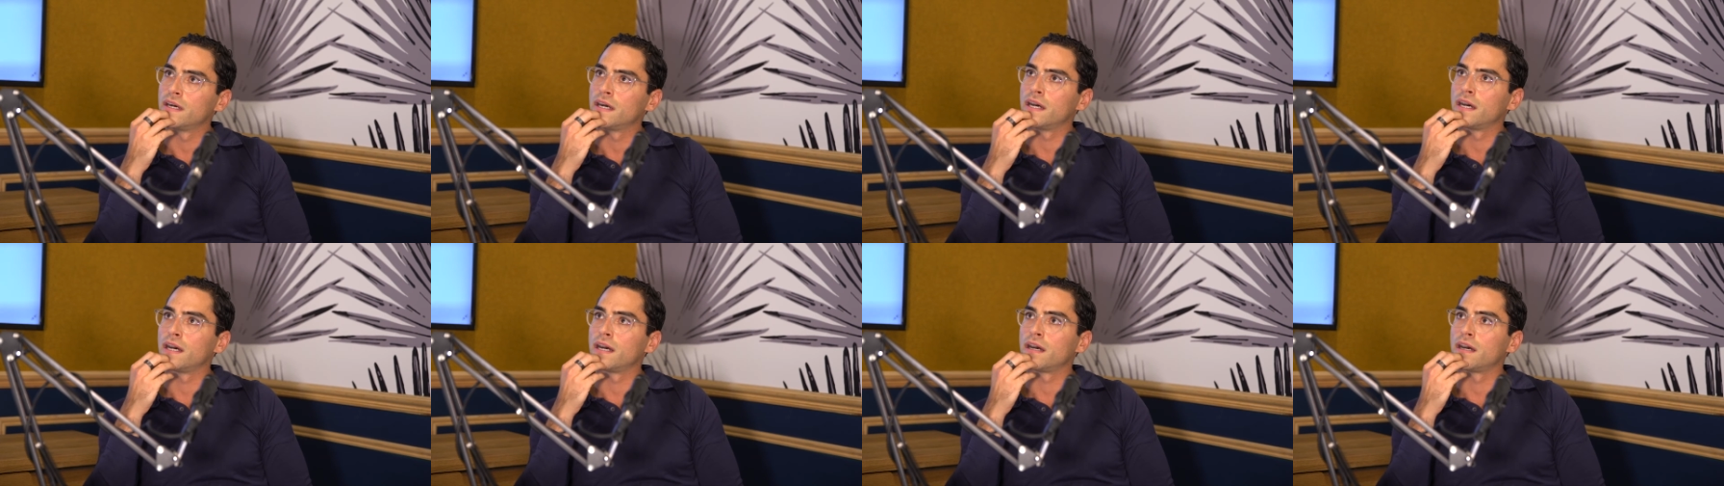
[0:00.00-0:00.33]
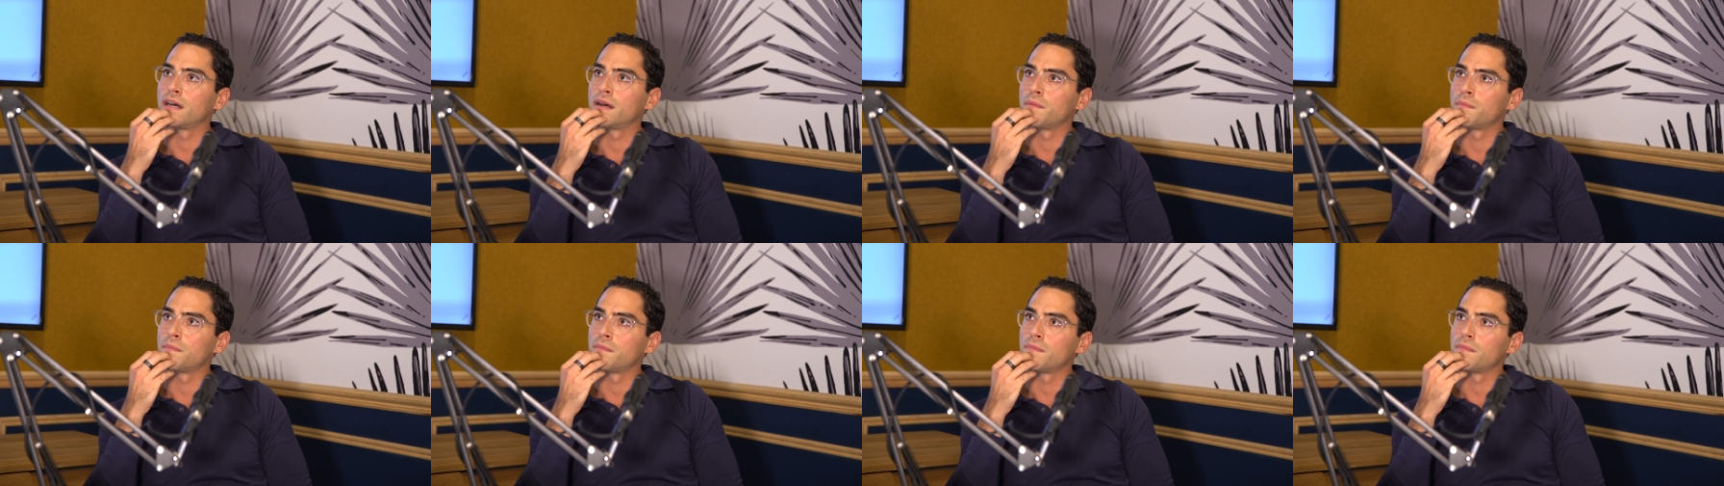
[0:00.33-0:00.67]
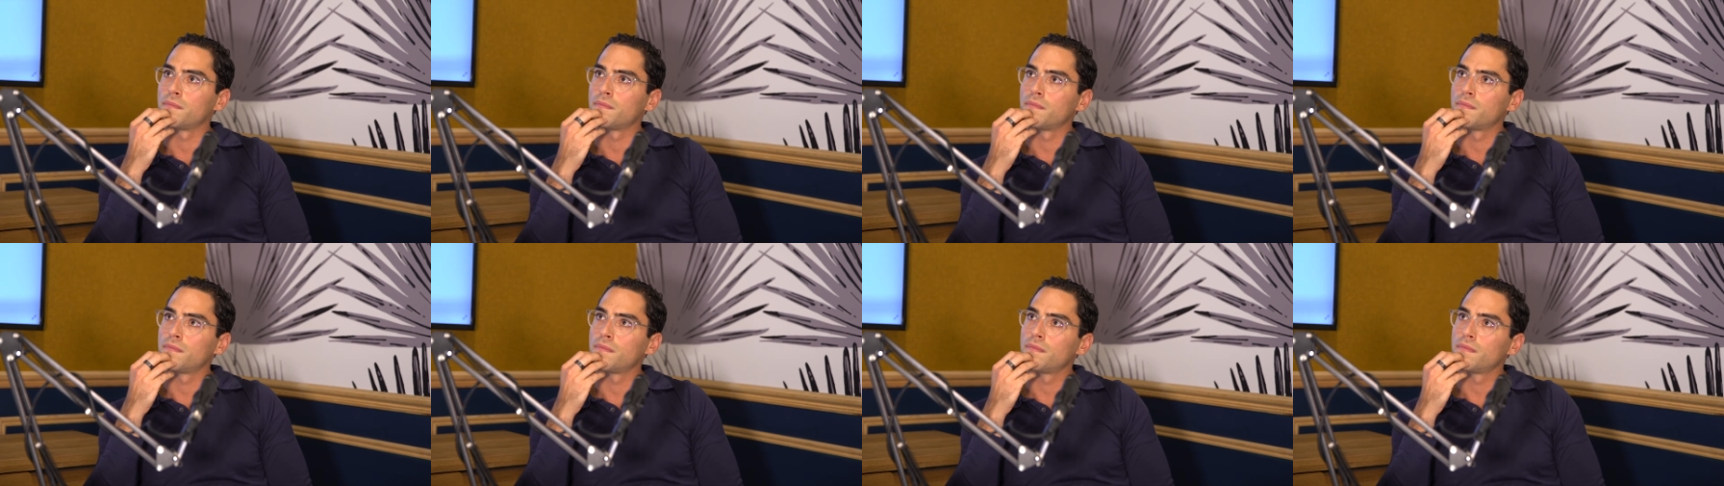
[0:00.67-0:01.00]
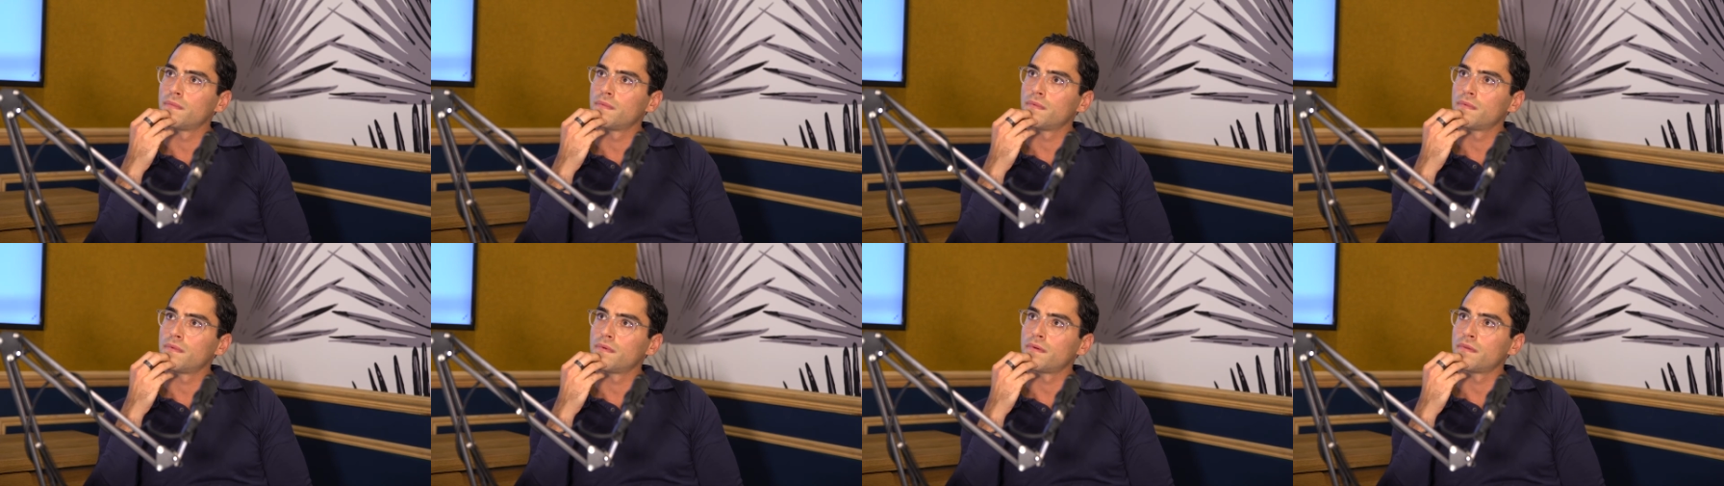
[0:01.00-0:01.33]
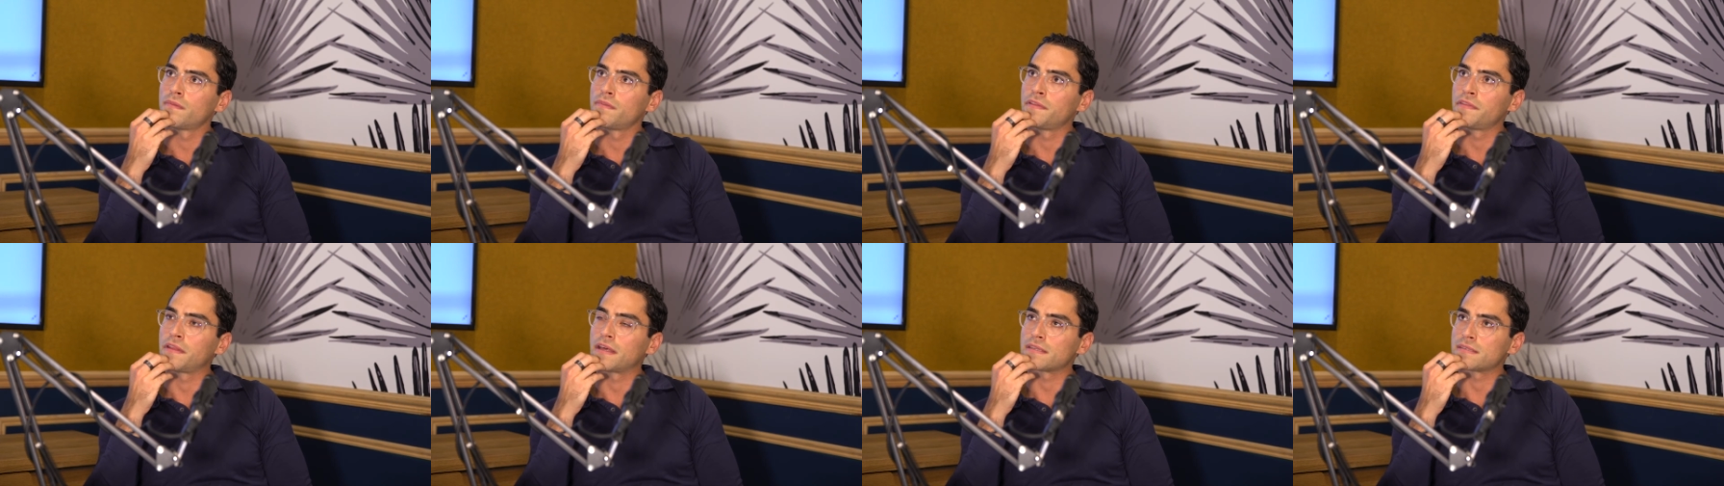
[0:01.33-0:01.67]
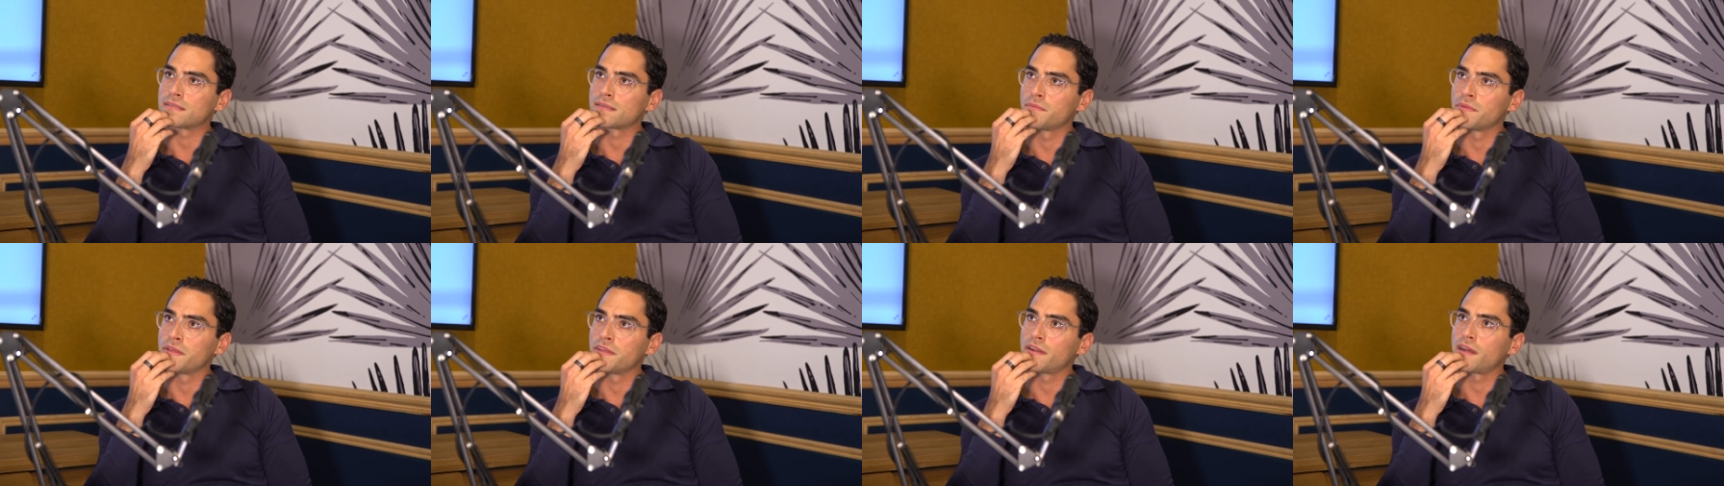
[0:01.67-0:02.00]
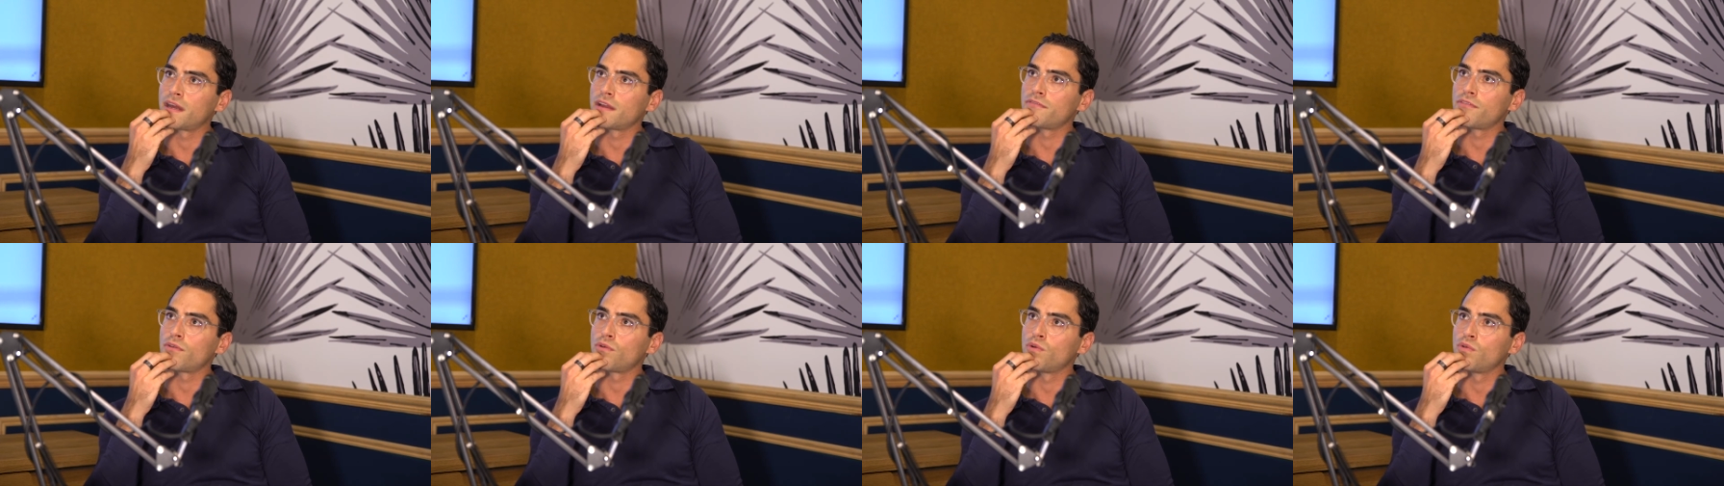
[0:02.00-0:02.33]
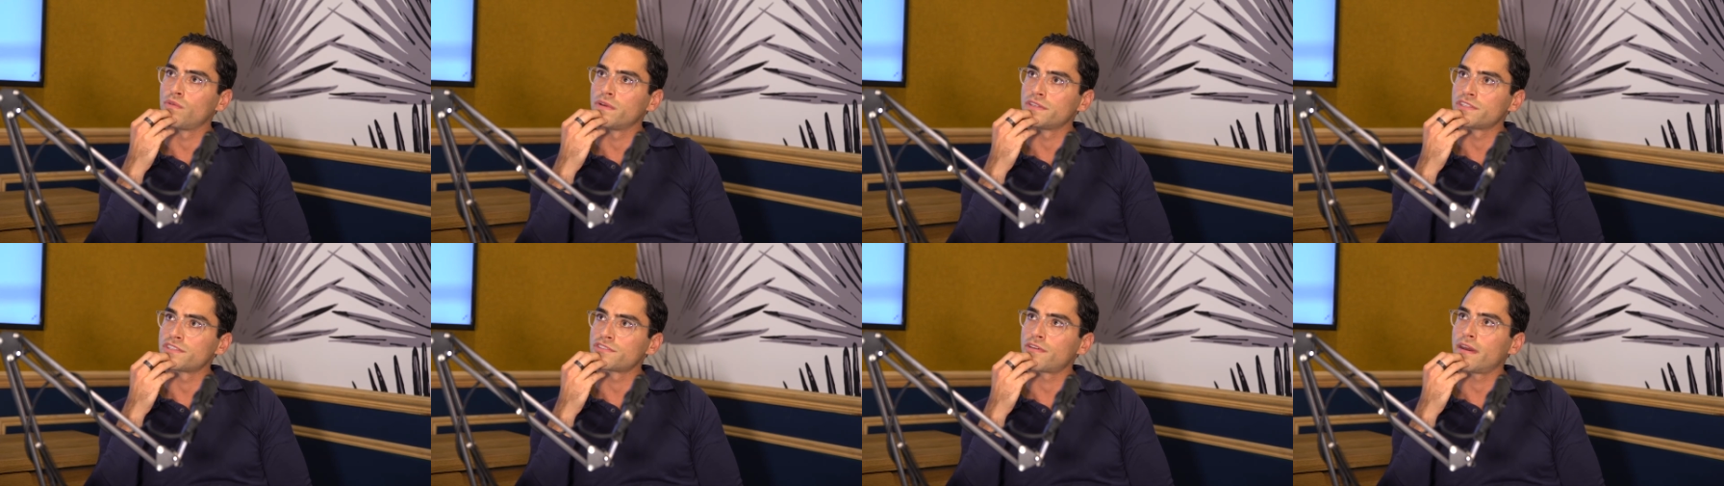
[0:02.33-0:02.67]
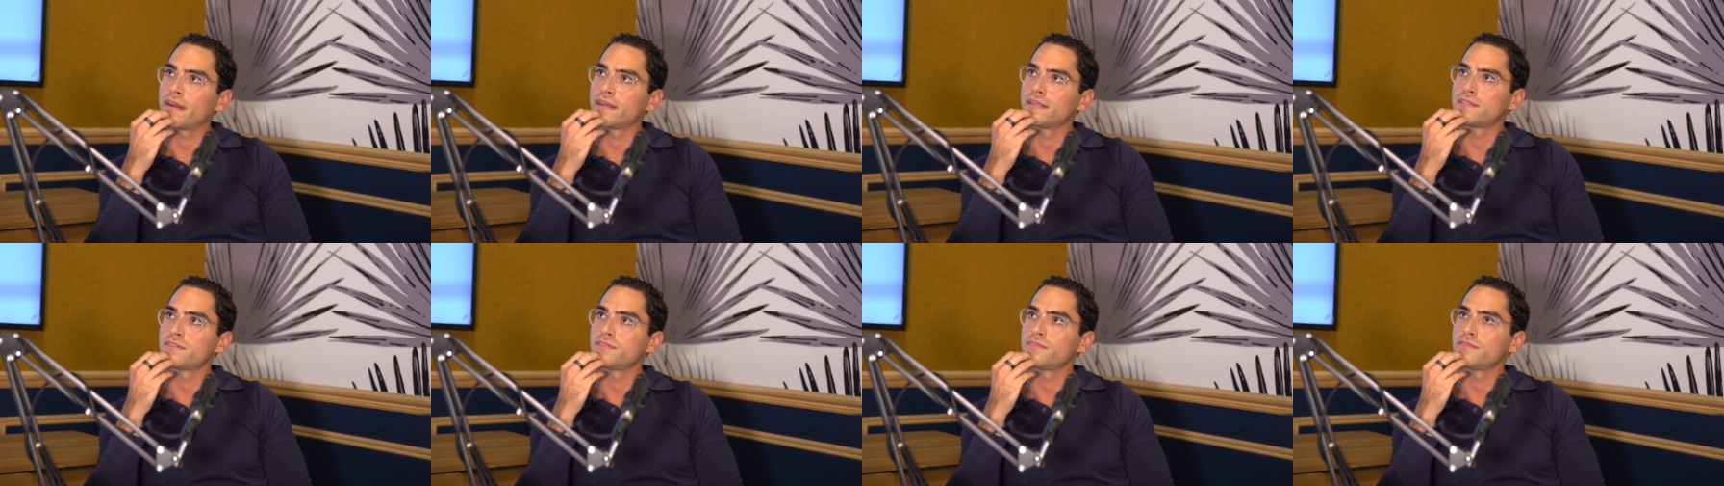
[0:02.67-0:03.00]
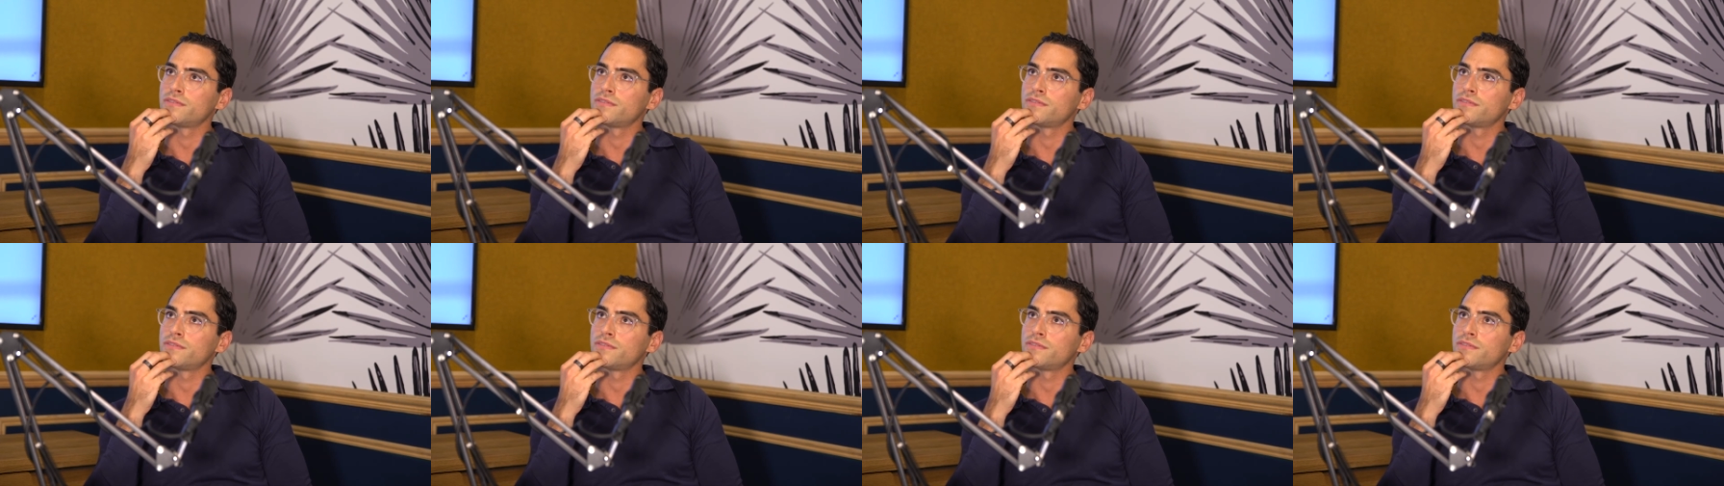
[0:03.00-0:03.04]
um, I think that's something that I've always tried